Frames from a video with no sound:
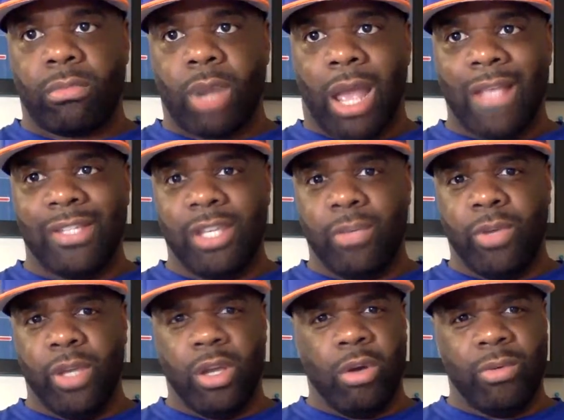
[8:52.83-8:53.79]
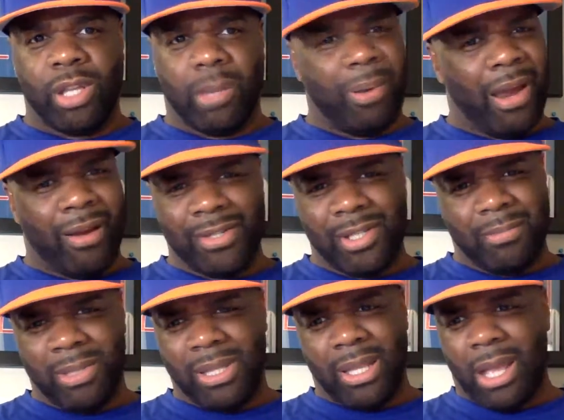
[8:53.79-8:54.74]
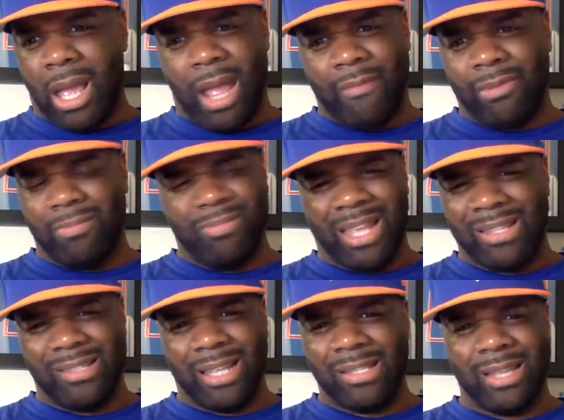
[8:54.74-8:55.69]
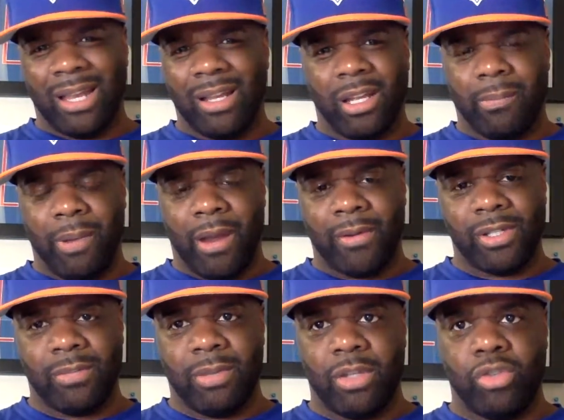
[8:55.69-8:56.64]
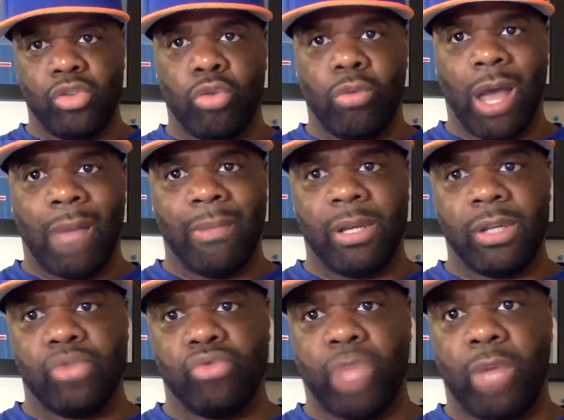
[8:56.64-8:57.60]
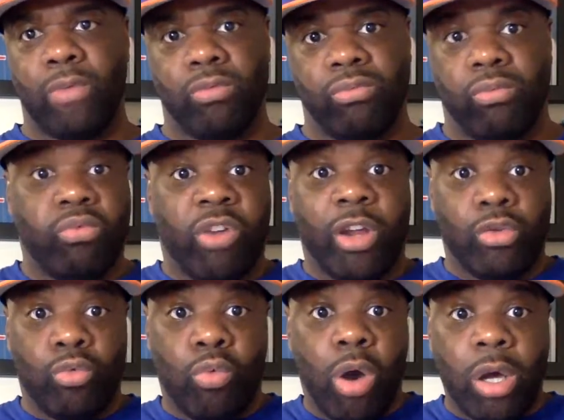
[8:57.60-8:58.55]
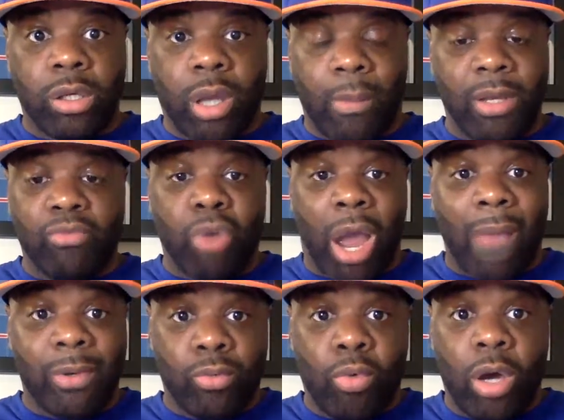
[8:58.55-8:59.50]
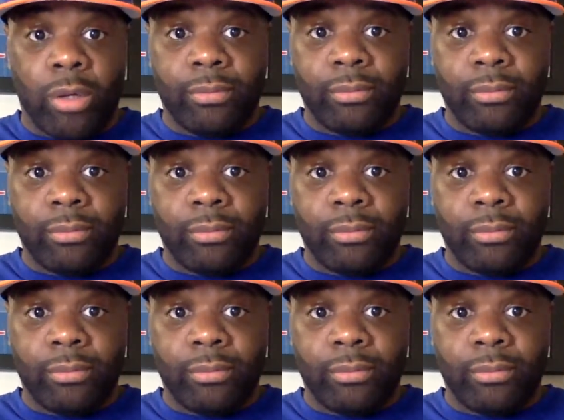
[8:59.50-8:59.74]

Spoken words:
I see where you're going with the comparison, but that's not a good comparison, man. You know why? Because Randall won. I mean, Rodman won.